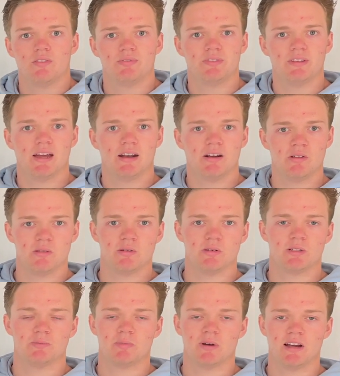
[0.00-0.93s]
10 of
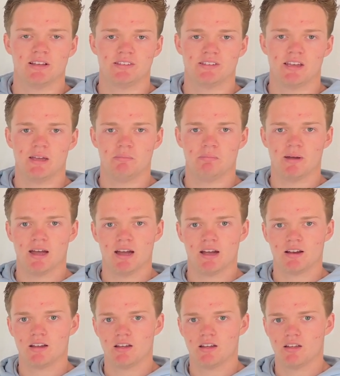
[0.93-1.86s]
those spies came
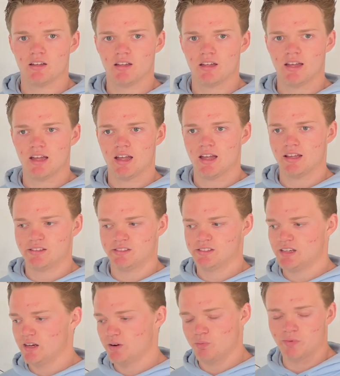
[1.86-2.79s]
back and
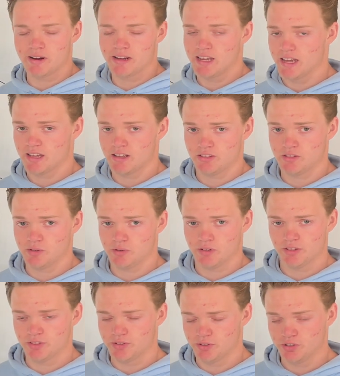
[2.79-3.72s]
said, we can't do
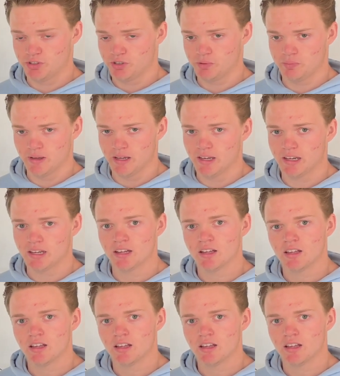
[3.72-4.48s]
it, they're too big.